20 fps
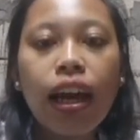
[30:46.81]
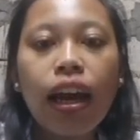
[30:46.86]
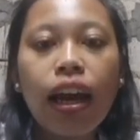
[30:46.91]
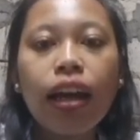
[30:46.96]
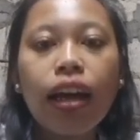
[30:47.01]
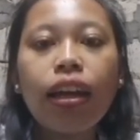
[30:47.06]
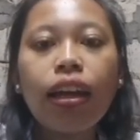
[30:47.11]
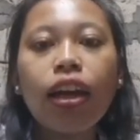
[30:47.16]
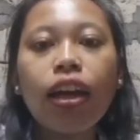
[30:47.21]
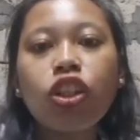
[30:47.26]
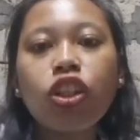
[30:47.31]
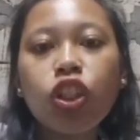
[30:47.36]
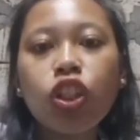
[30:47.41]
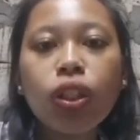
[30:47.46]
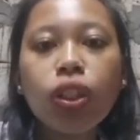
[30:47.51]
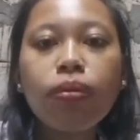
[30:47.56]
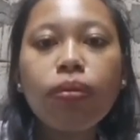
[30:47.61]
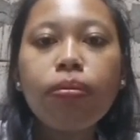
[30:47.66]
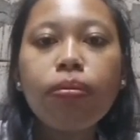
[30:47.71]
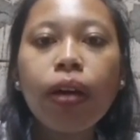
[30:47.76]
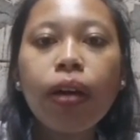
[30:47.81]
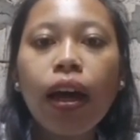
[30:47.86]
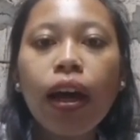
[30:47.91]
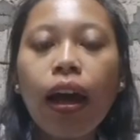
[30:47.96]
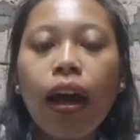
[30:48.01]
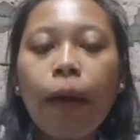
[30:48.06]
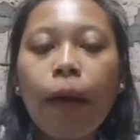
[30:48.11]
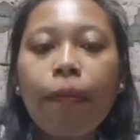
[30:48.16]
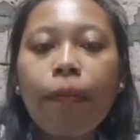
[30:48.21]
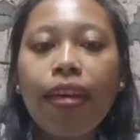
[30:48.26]
and achieve
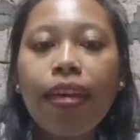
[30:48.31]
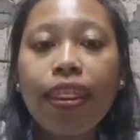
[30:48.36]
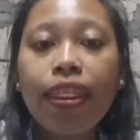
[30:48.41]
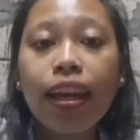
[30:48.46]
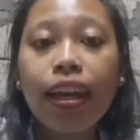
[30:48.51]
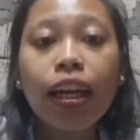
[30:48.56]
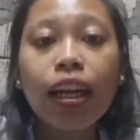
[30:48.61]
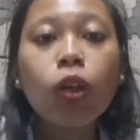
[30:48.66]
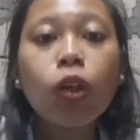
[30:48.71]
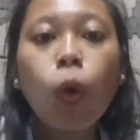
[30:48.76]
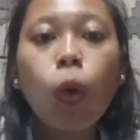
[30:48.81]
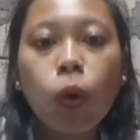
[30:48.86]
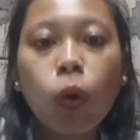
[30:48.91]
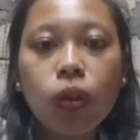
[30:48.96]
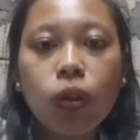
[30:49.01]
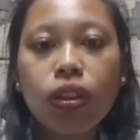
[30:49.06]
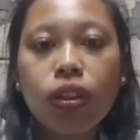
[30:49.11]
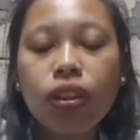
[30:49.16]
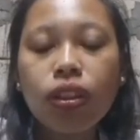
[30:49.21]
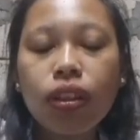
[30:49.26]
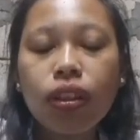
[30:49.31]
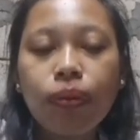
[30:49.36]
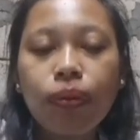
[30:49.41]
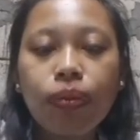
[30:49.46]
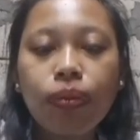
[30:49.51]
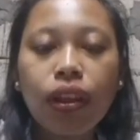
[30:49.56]
their goals.